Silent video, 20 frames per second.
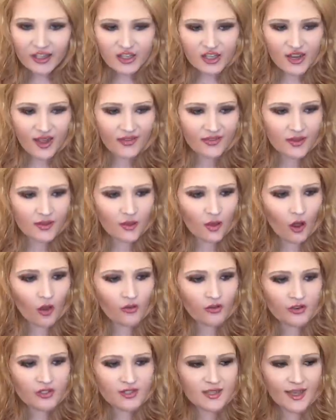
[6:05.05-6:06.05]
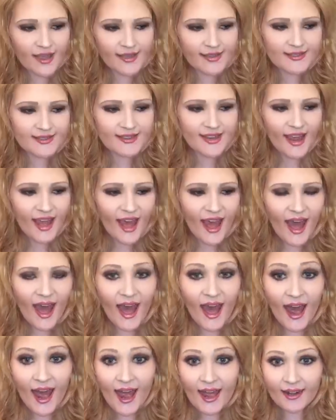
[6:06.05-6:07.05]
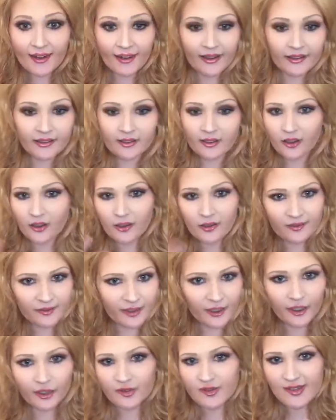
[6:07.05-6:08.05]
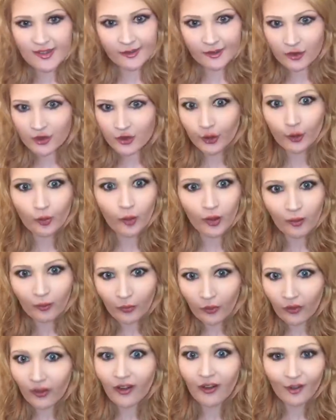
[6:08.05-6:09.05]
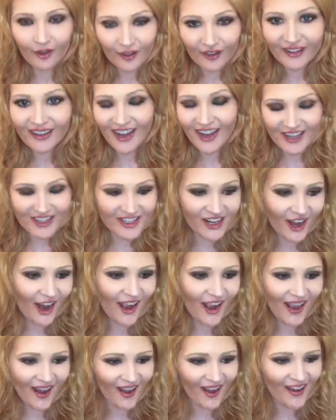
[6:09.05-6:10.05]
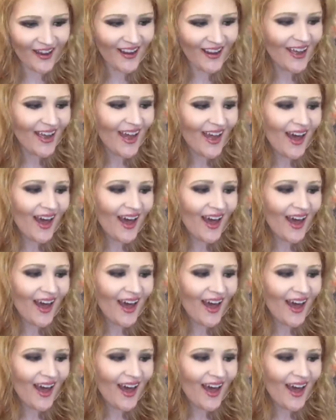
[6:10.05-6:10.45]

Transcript: She had this oversized hat and, signature rainbow color Kesha hair.